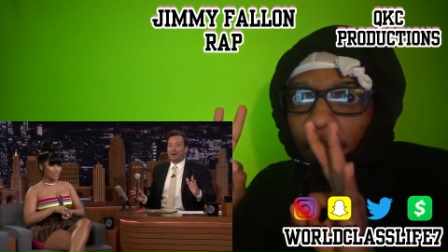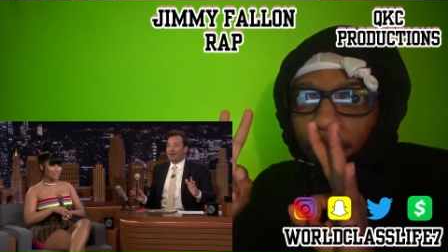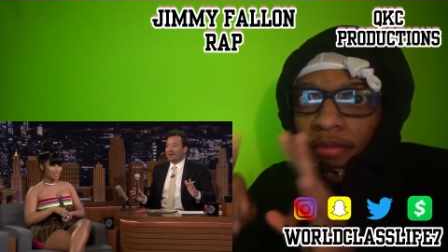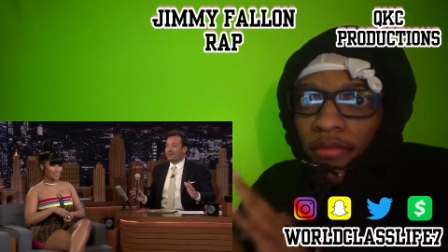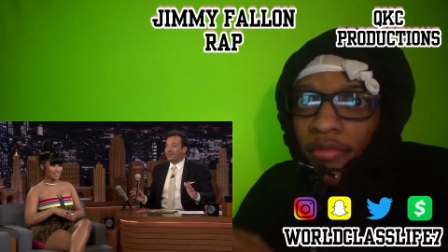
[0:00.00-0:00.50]

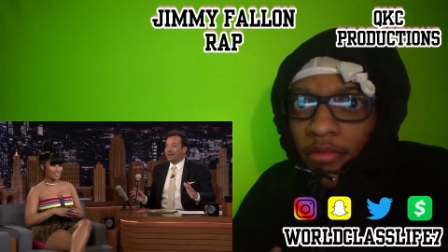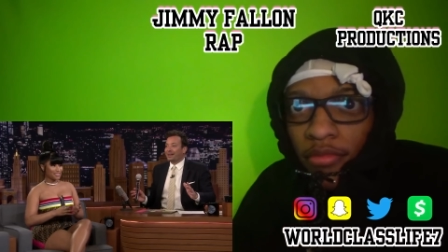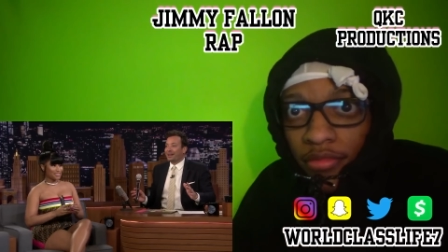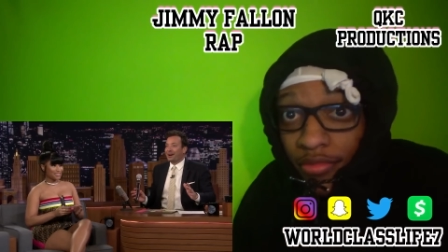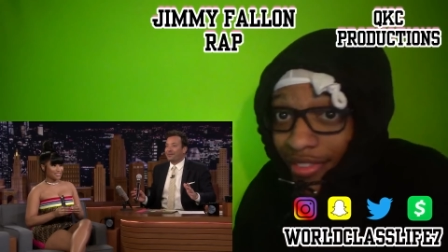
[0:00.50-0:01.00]
round of wheel
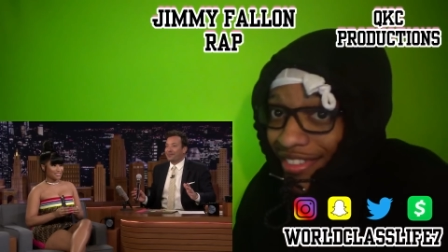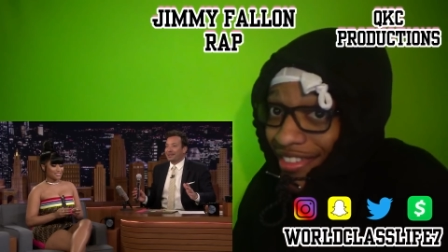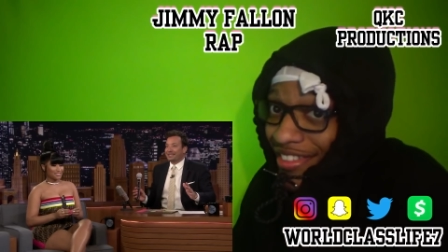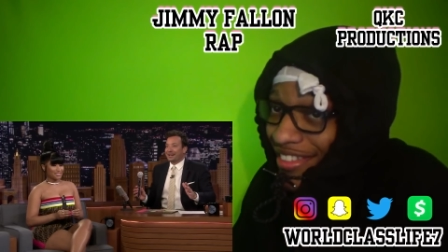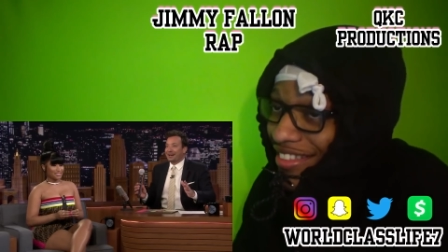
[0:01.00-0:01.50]
of
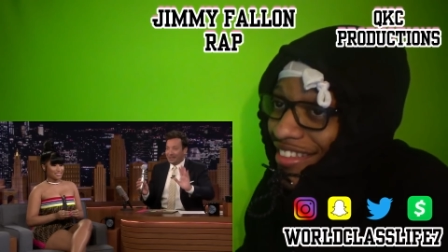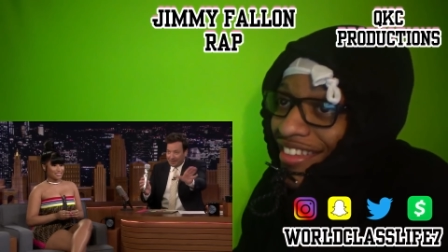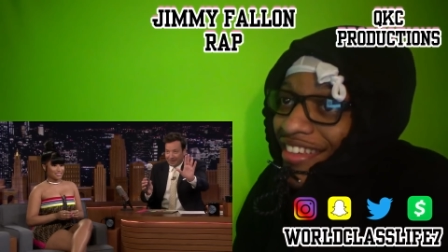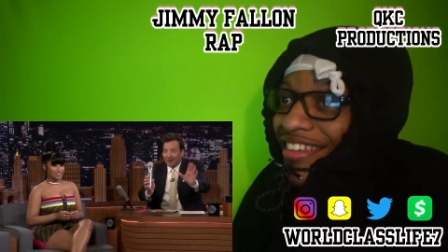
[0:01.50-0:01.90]
freestyle. Here we go.